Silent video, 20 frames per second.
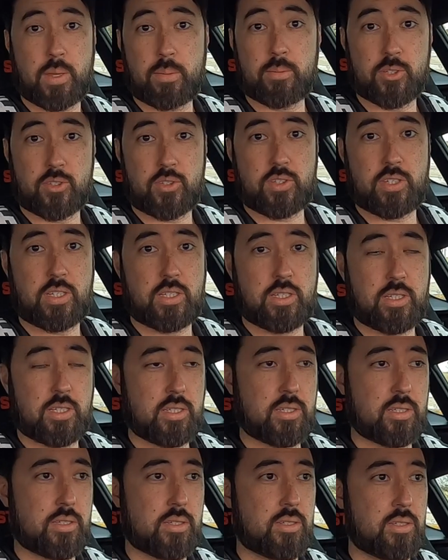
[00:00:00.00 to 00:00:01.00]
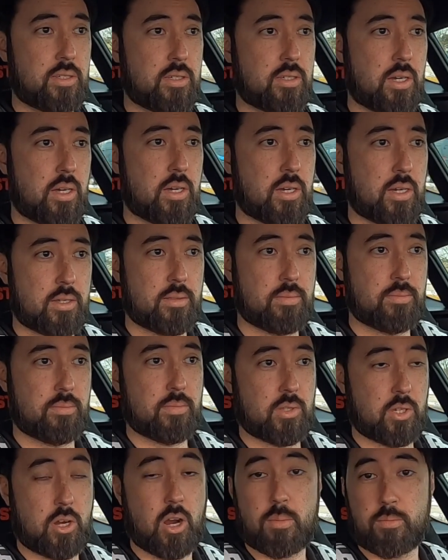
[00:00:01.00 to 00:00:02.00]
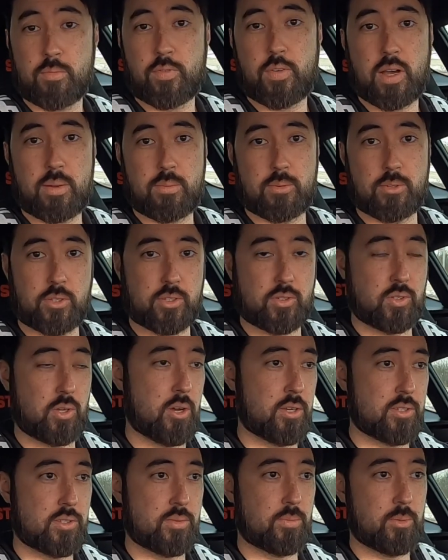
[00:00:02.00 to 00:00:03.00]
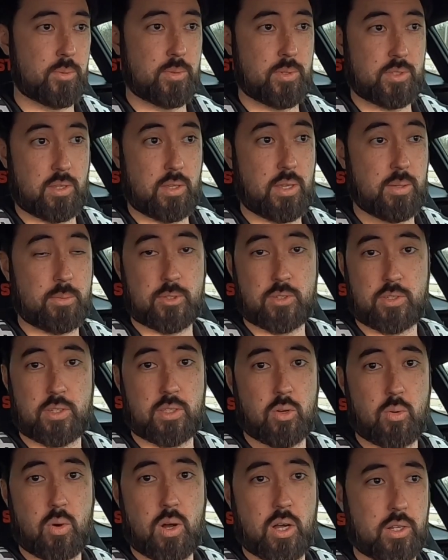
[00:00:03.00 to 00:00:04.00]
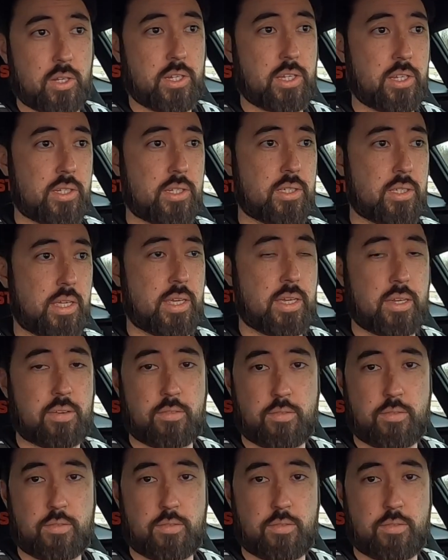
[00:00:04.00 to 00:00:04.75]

able to see the carbon fiber looks awesome. You'll be able to see the quality and